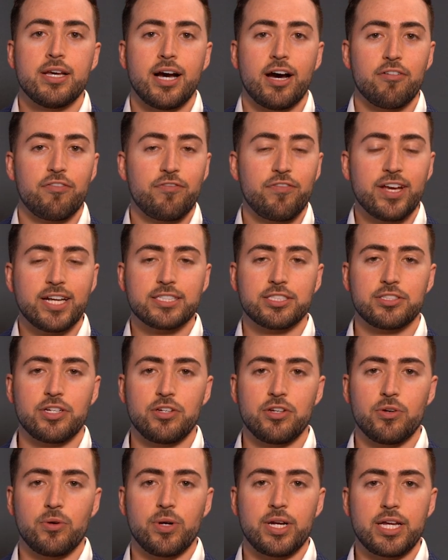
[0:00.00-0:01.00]
a fixed
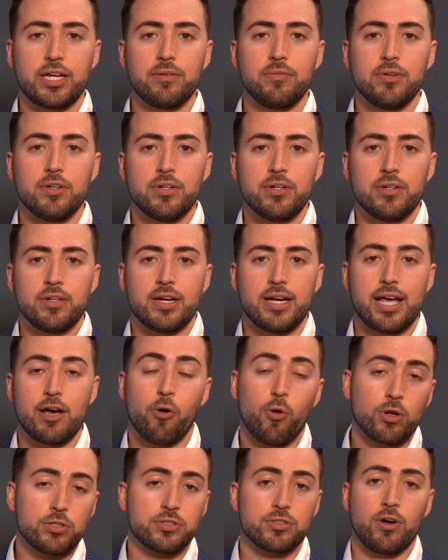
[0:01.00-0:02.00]
annuity,
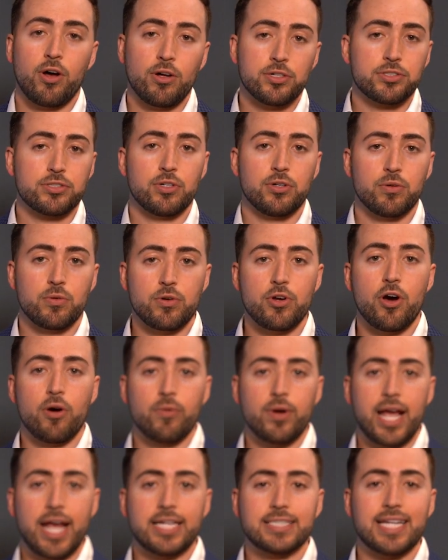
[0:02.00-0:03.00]
also
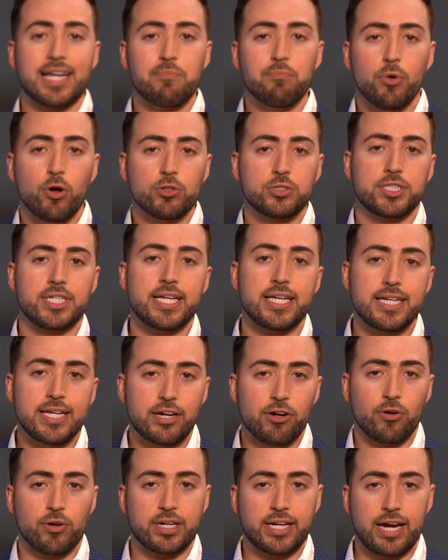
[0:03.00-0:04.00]
known as a
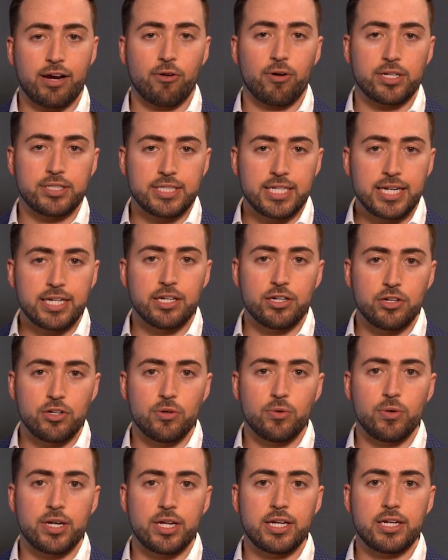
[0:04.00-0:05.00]
multi-year guaranteed
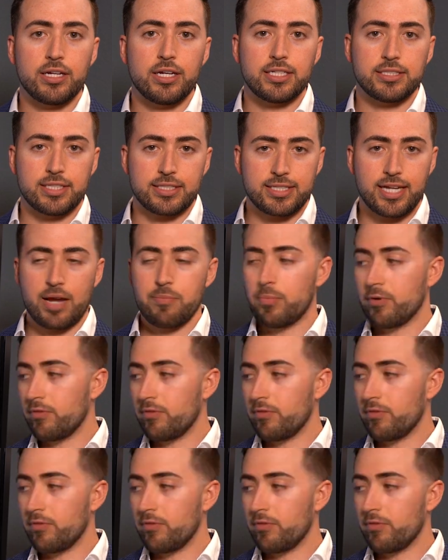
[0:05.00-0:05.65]
annuity, is a type